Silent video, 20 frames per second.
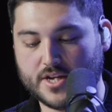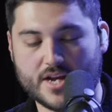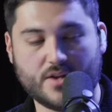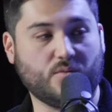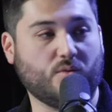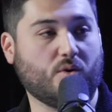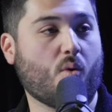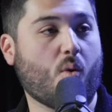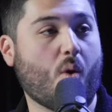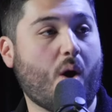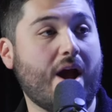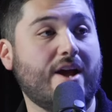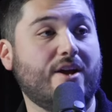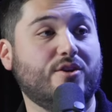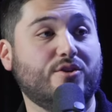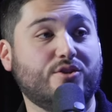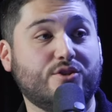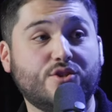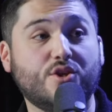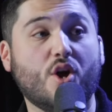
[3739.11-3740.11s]
and
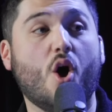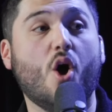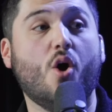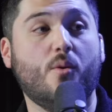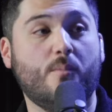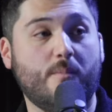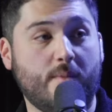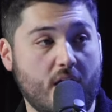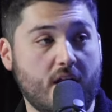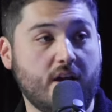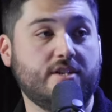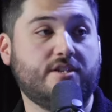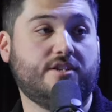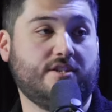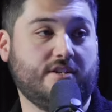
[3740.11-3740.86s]
require so exactly. much?